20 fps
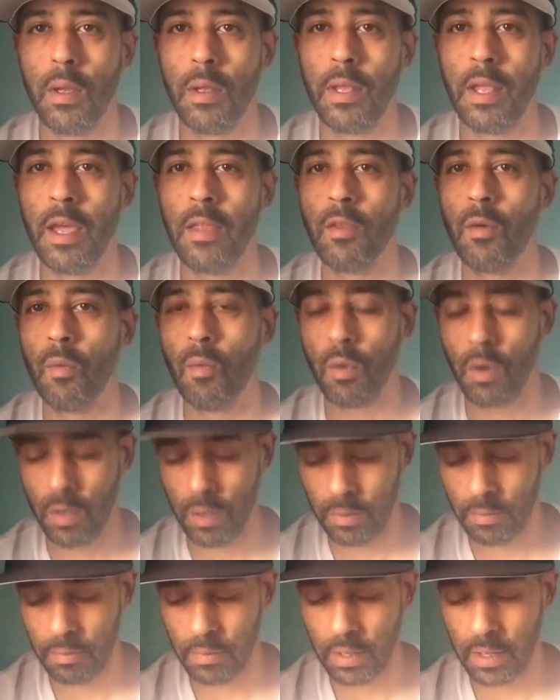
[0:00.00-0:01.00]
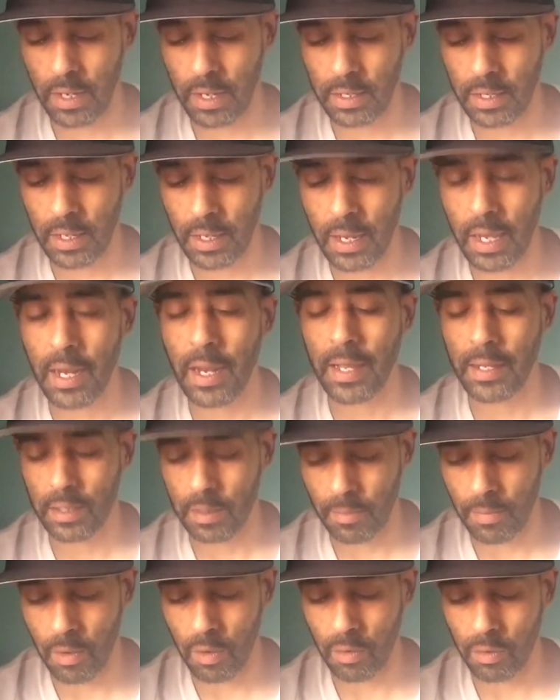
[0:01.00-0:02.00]
Now the one that I think I like
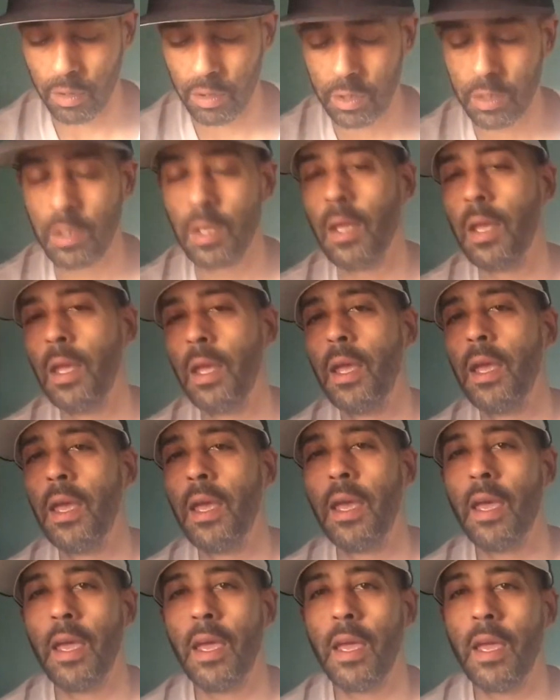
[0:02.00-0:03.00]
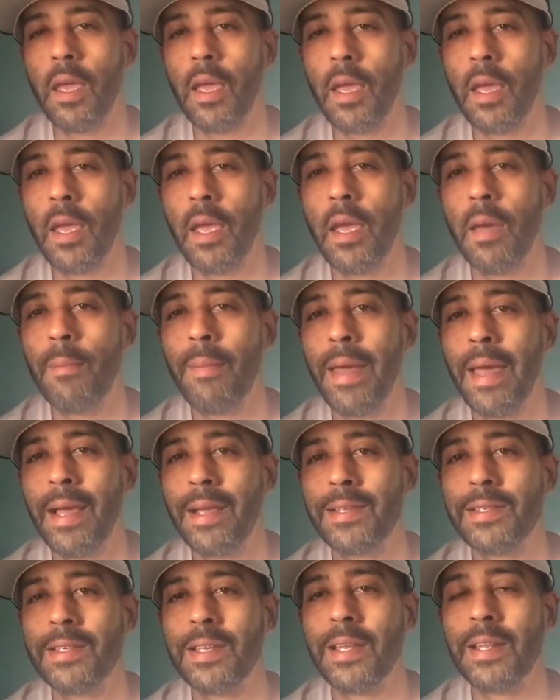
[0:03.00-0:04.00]
the most, Air
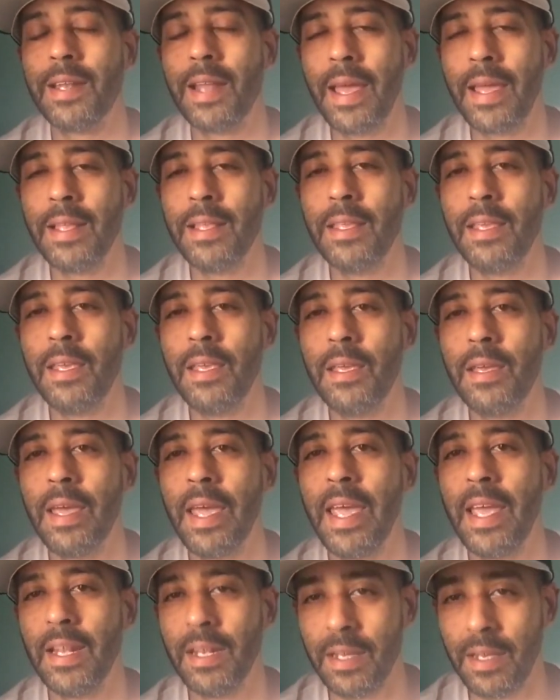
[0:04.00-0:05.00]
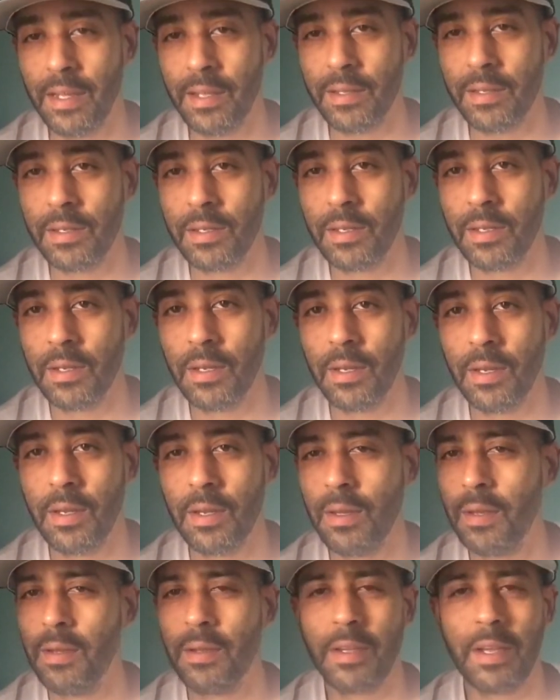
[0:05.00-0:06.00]
Max 90 Aliens.
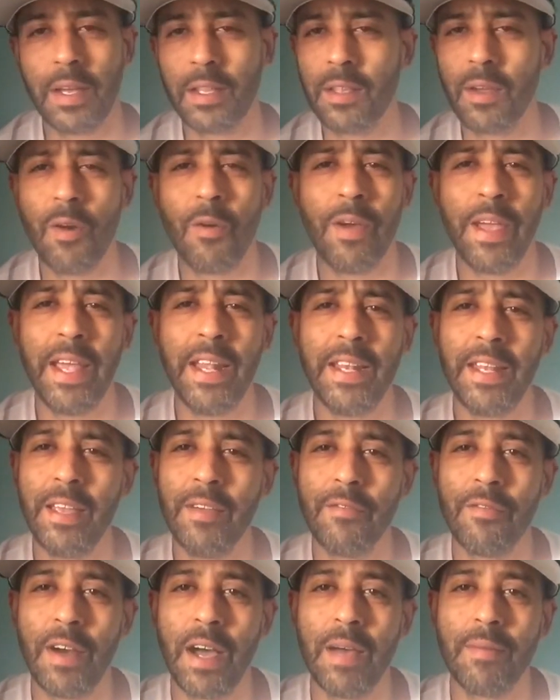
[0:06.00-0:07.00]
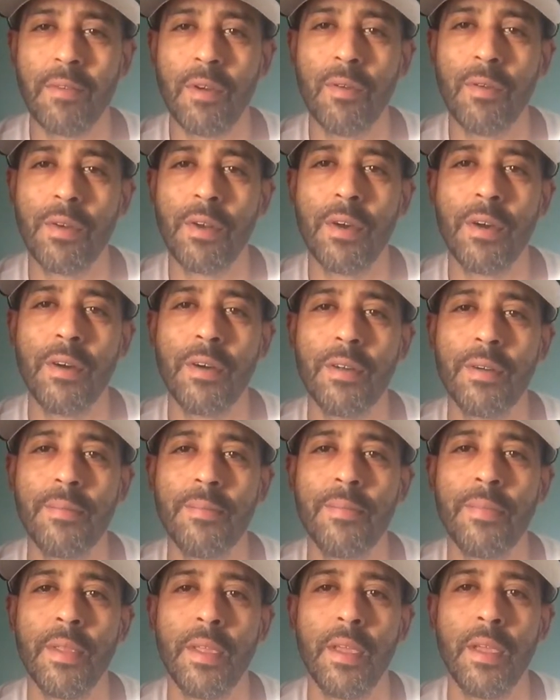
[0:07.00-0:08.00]
Got the whole alien vibe going on.
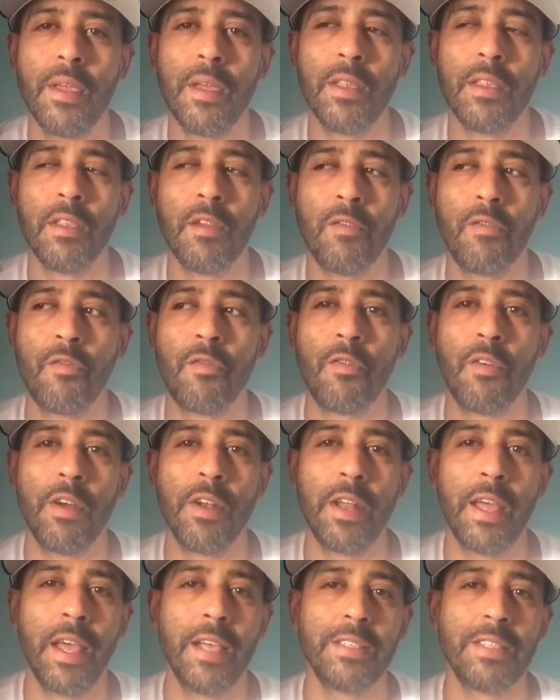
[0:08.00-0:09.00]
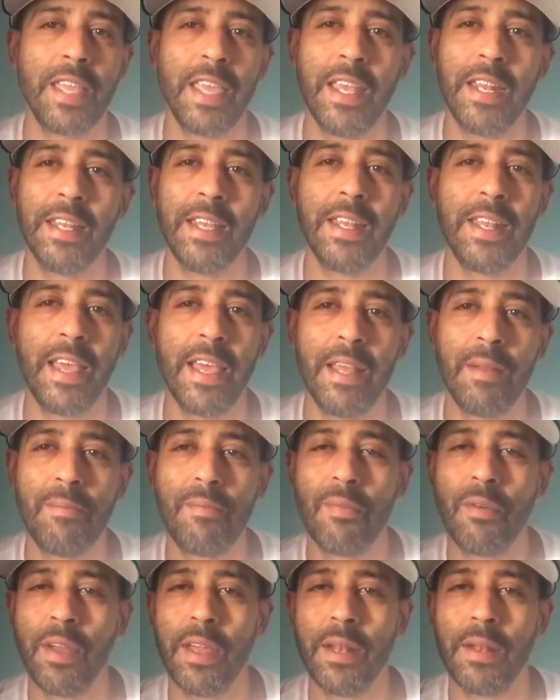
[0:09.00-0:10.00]
The front has the alien head
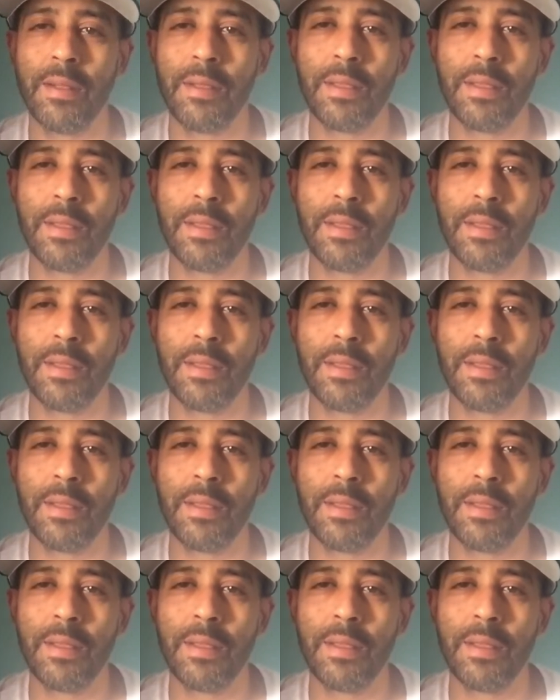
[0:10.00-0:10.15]
print.